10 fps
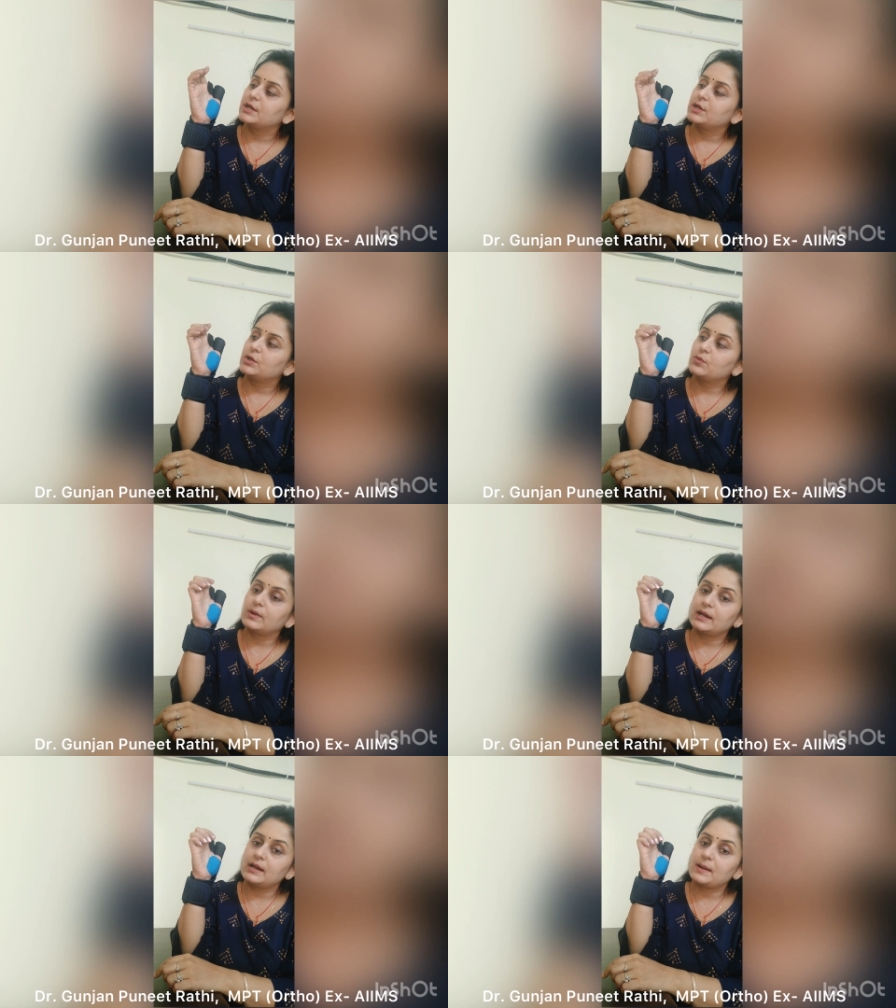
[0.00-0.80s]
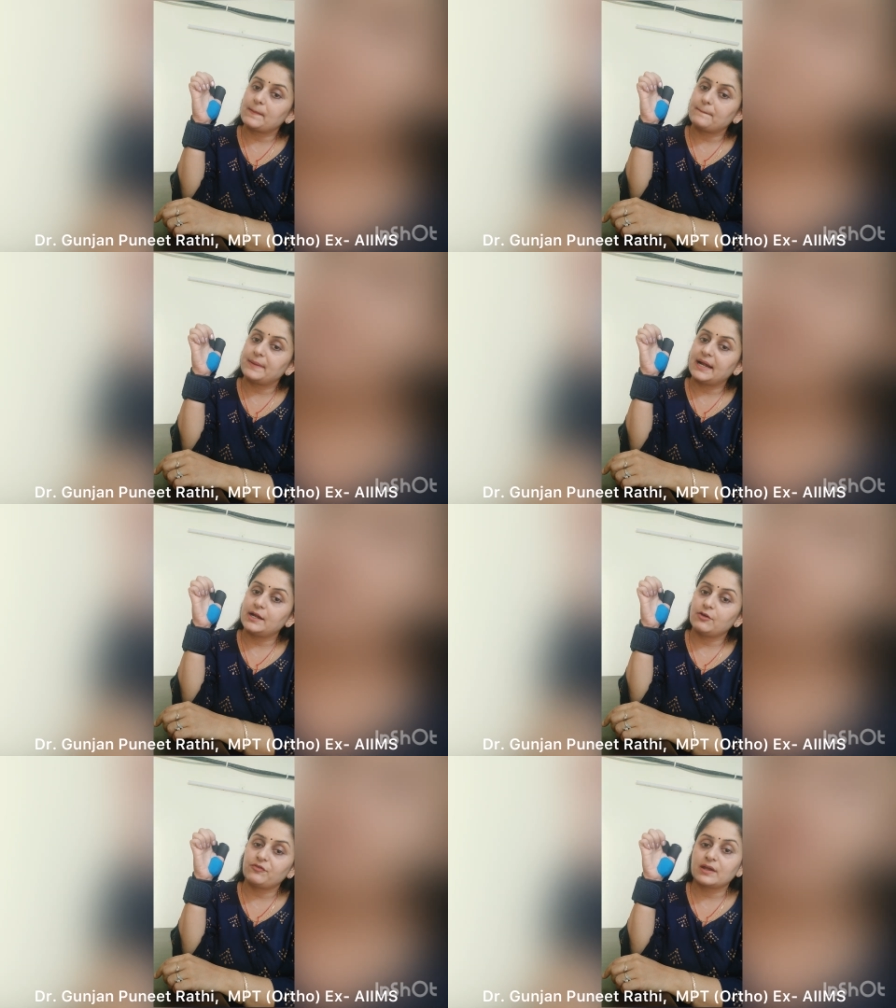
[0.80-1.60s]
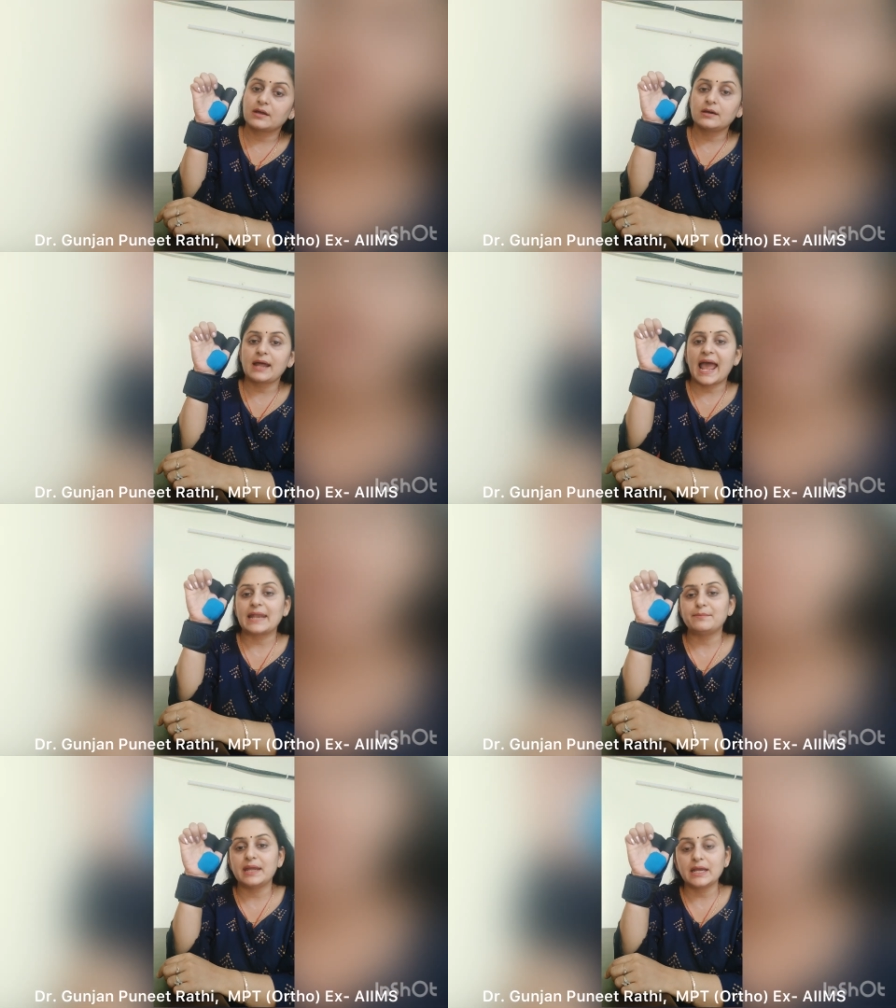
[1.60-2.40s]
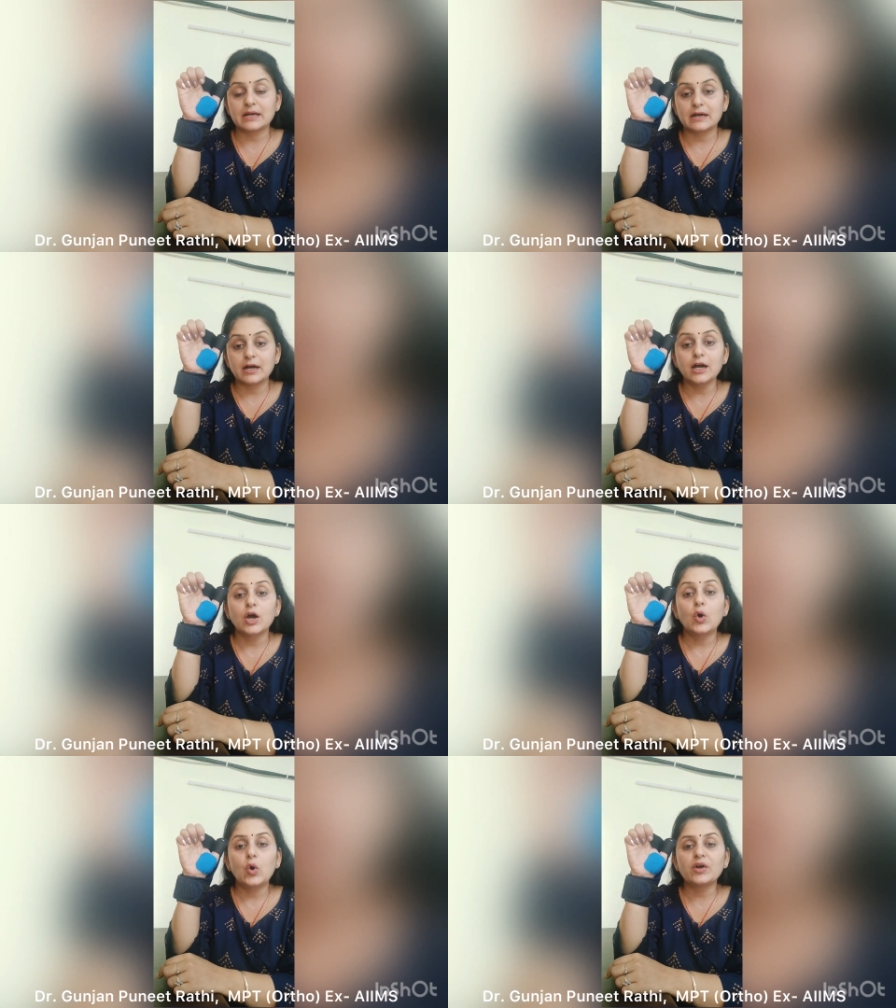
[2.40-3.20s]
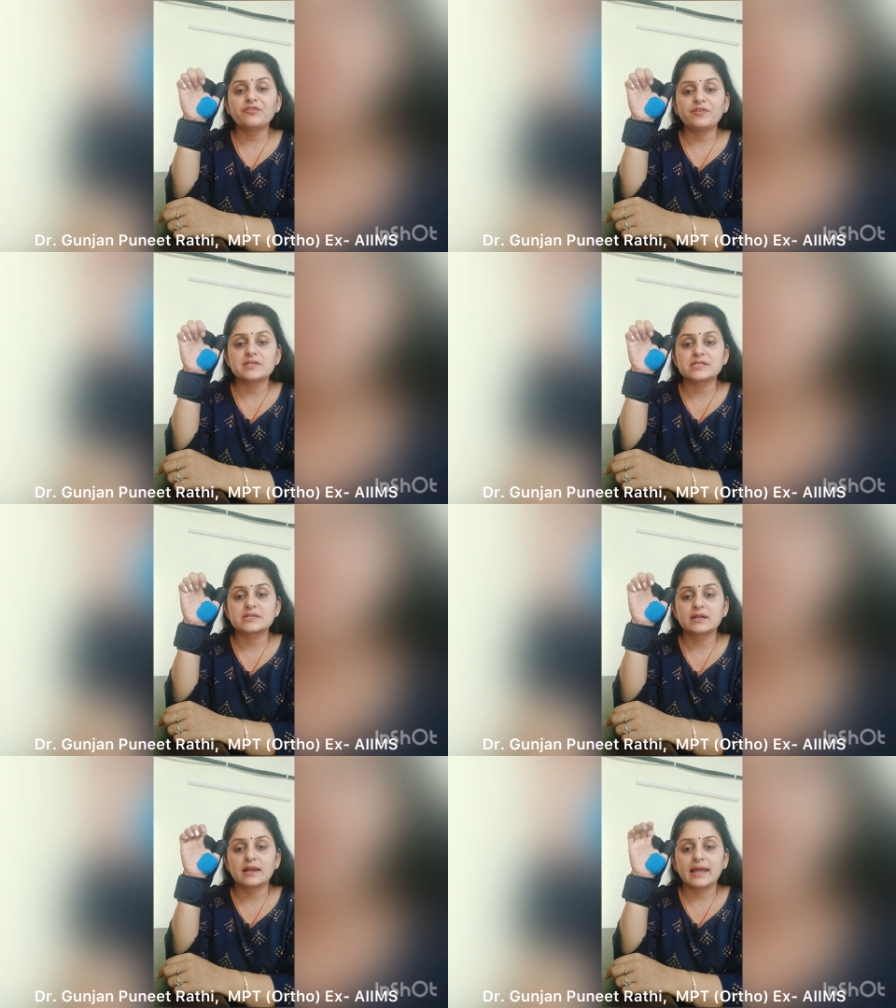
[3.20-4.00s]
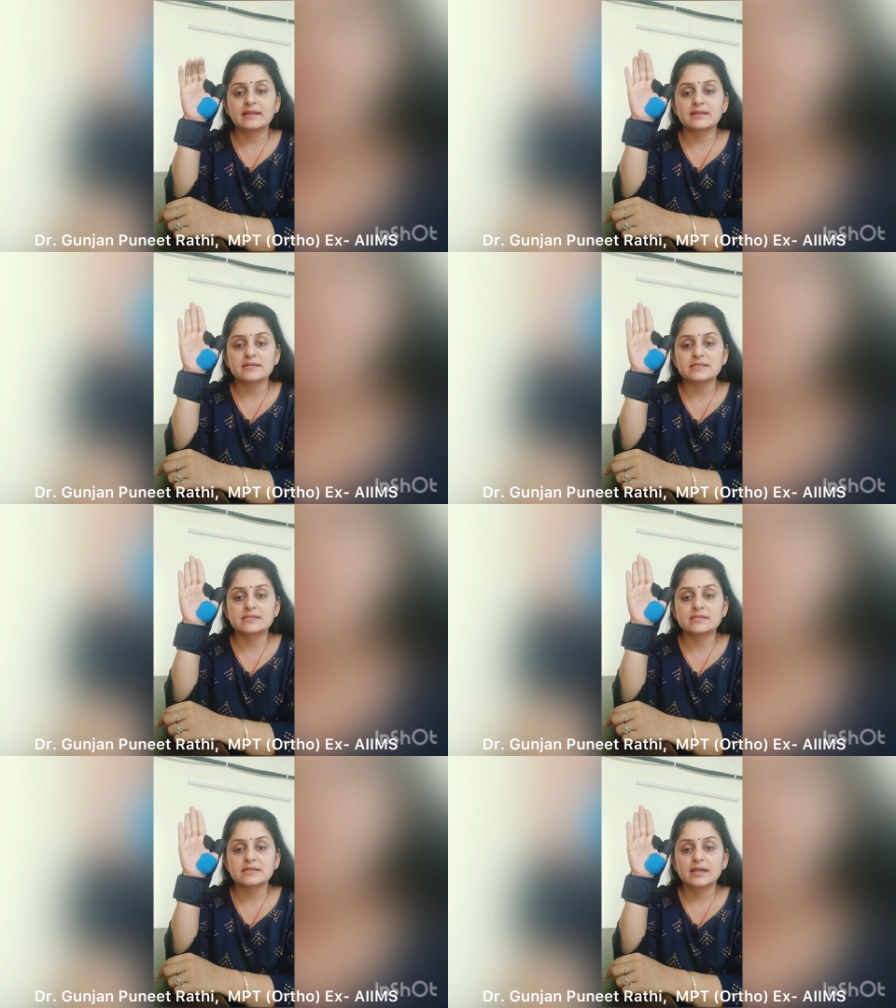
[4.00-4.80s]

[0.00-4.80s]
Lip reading: you will bend your finger and make a hook fist like this.